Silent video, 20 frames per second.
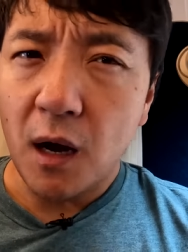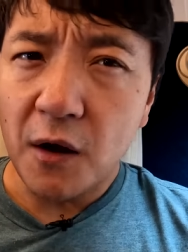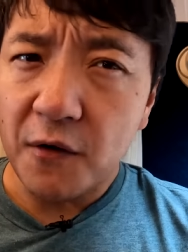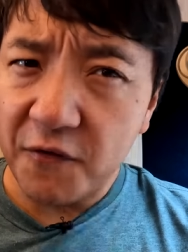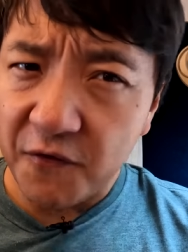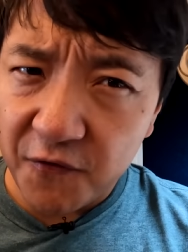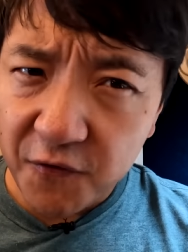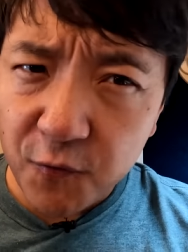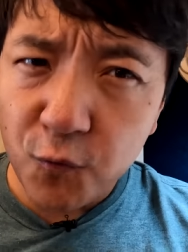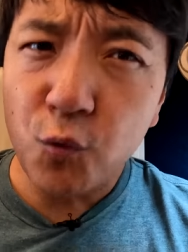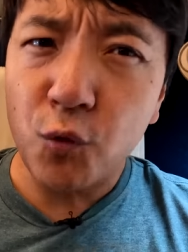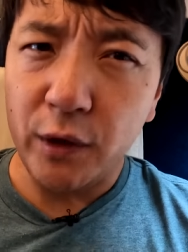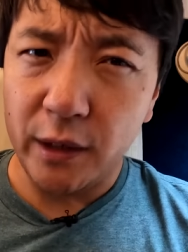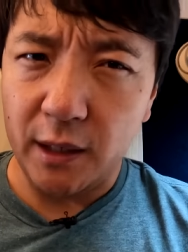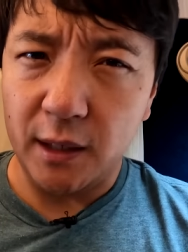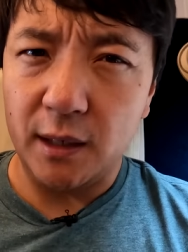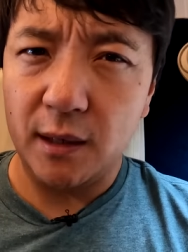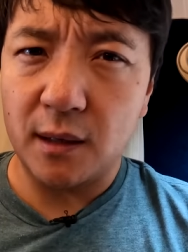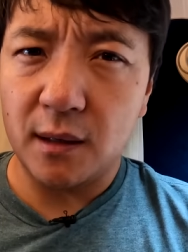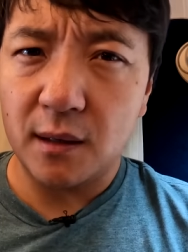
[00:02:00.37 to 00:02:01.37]
a
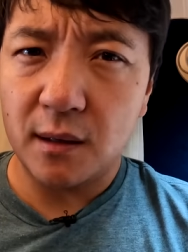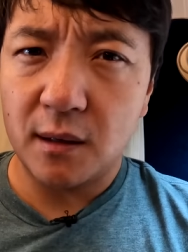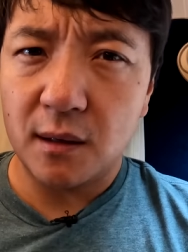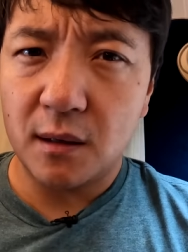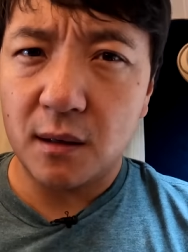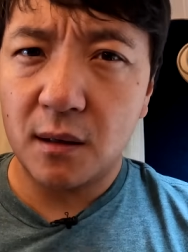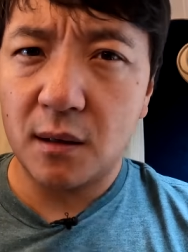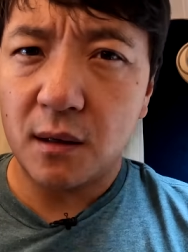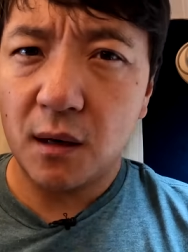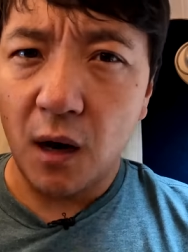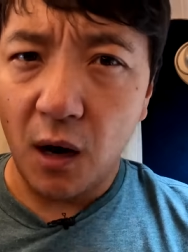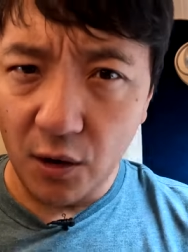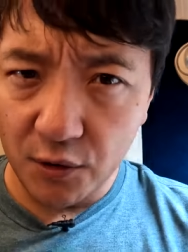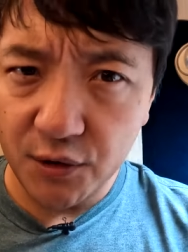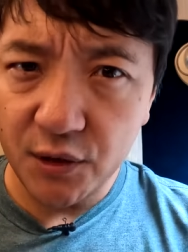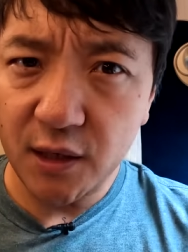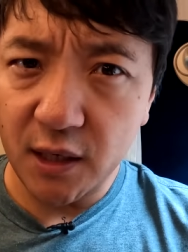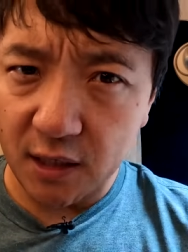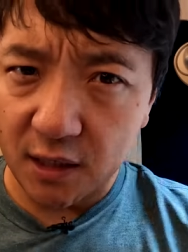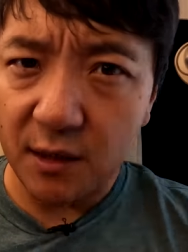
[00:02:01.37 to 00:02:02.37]
free
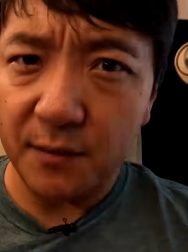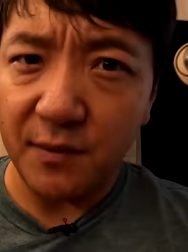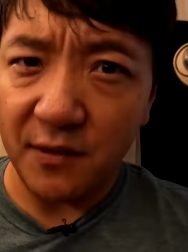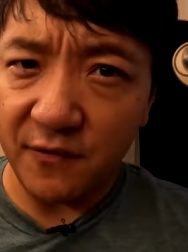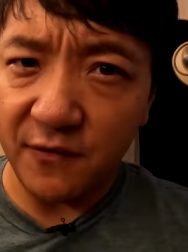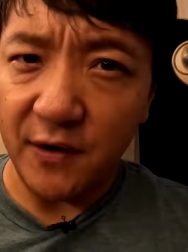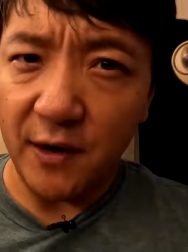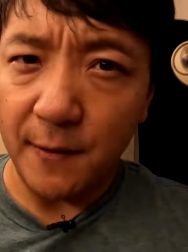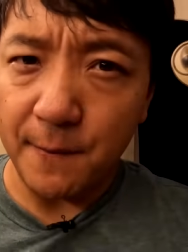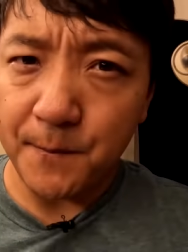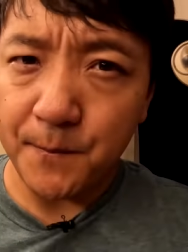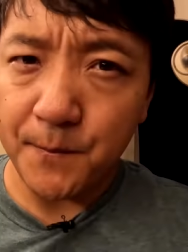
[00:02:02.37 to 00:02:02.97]
all-you-can-eat buffet.